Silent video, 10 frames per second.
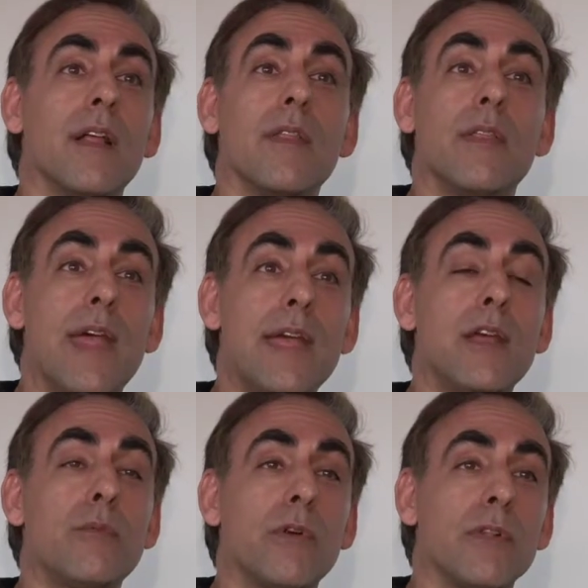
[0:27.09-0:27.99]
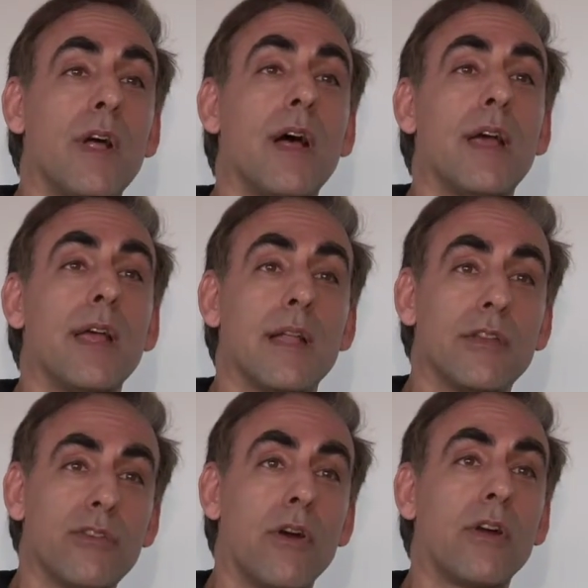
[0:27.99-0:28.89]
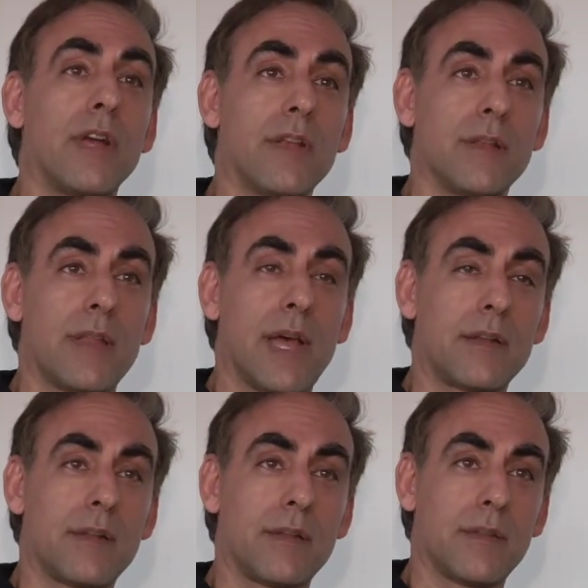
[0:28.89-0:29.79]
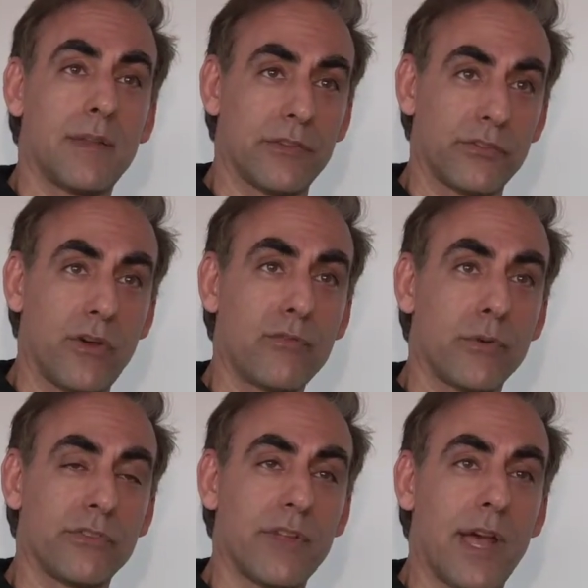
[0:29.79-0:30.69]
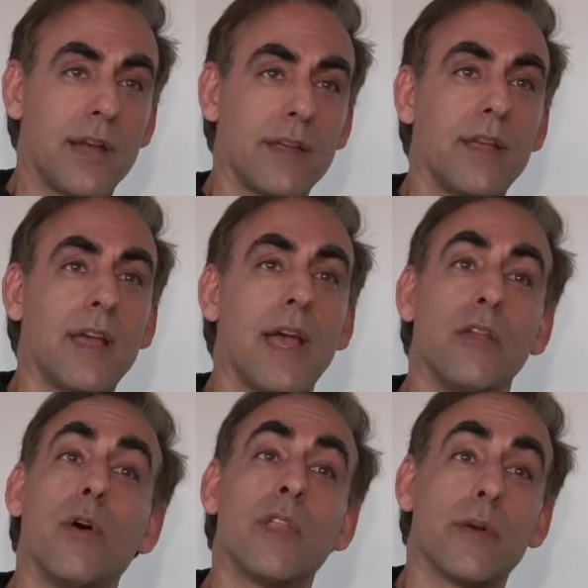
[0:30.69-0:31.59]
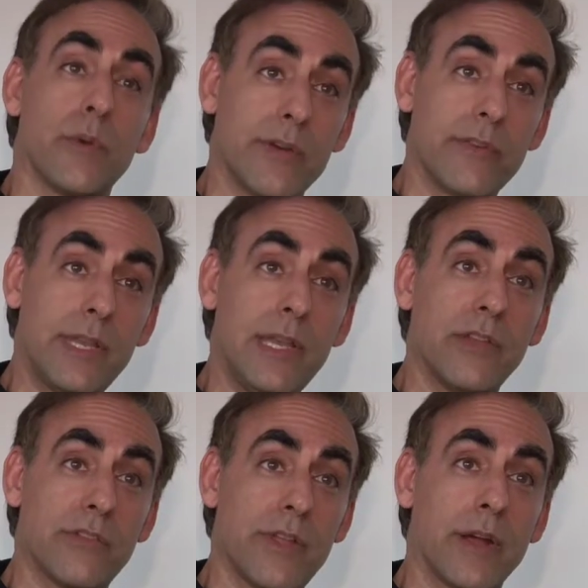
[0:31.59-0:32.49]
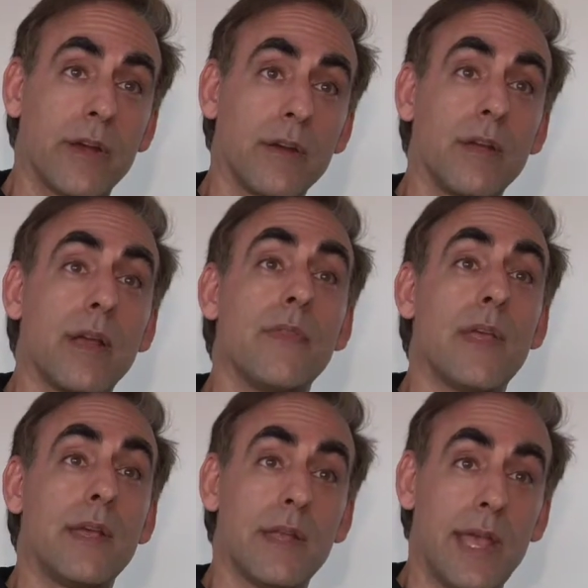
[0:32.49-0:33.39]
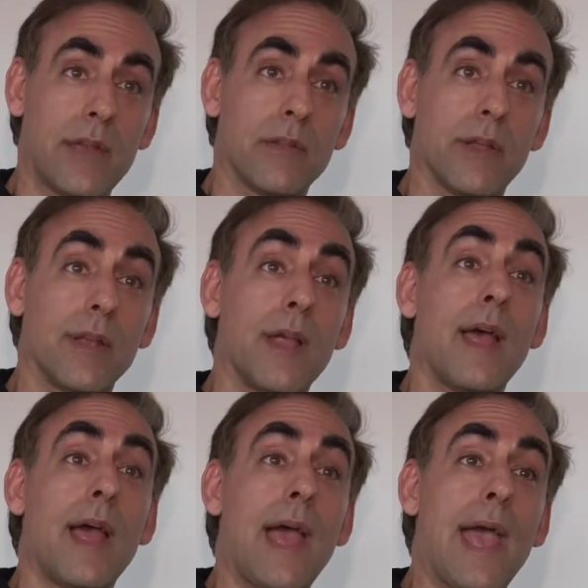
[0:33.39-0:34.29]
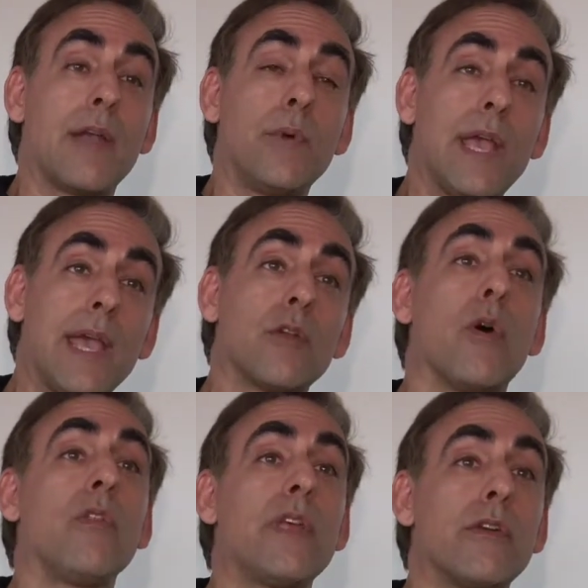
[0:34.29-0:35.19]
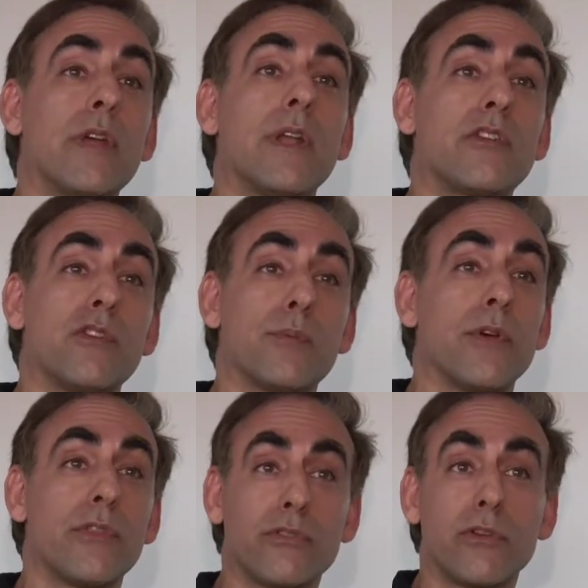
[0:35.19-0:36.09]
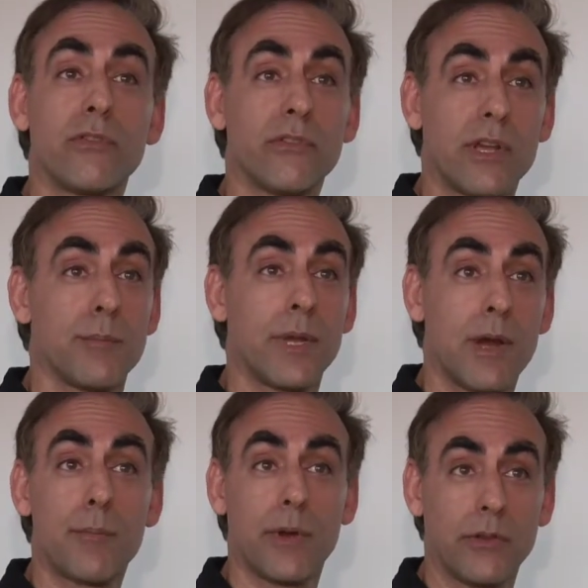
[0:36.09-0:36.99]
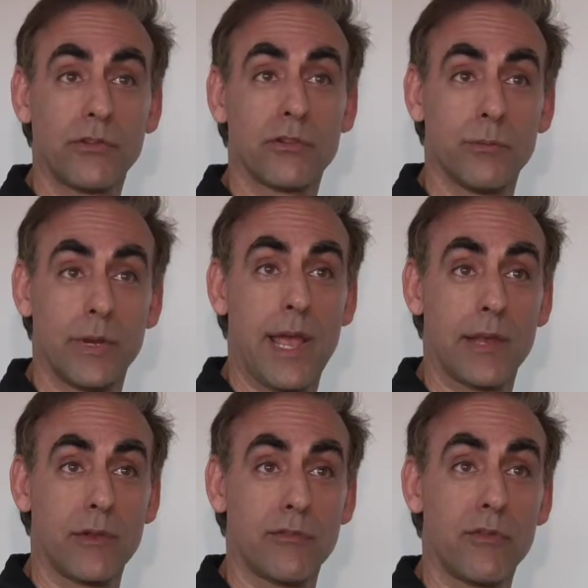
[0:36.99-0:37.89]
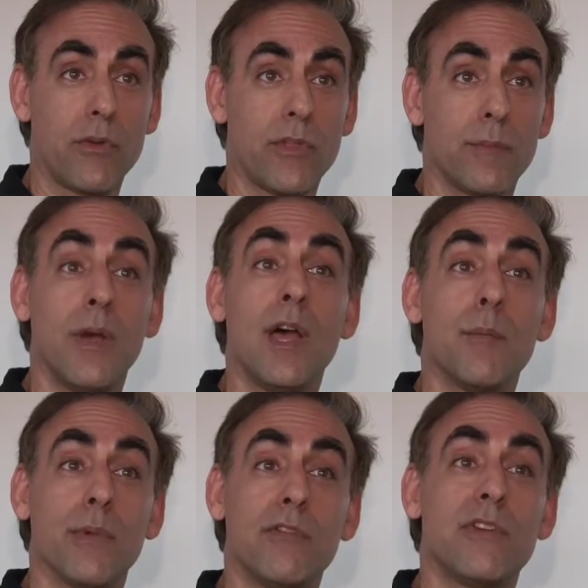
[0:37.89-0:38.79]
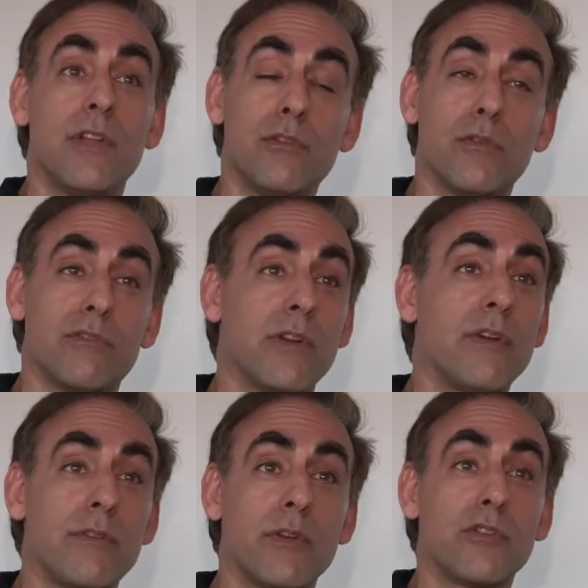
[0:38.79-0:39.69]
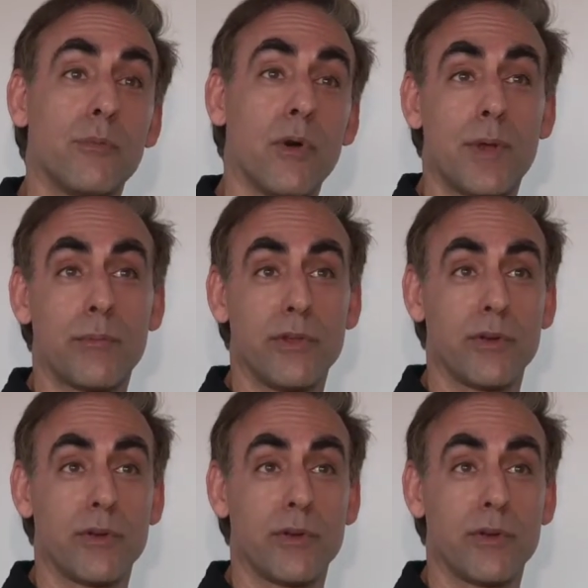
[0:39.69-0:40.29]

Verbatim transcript: They can rely and target that, that software stack and know that whatever they need is there and they can handle it. And we handle all the interconnections below the surface like a big operating system would handle it for them, but fit into a very, very small memory